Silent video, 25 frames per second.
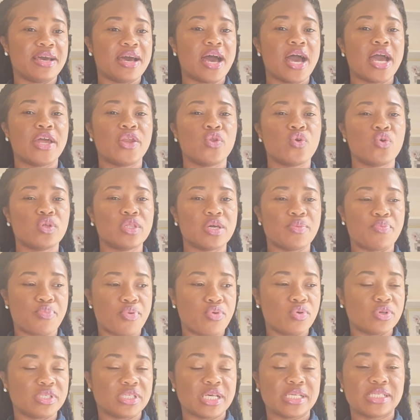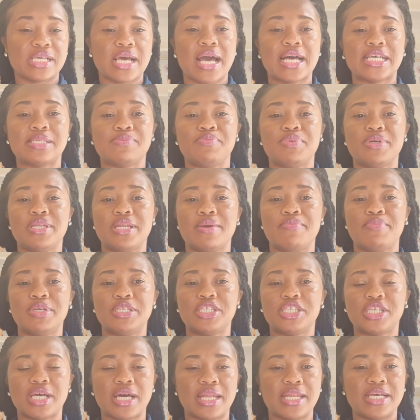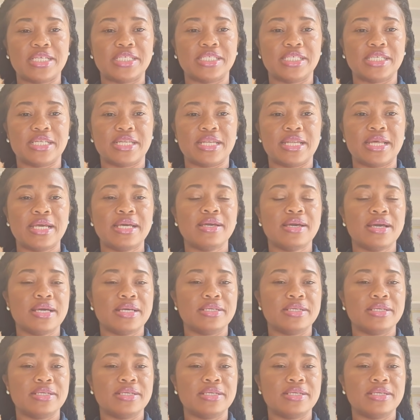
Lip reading: I know the process has been a bit challenging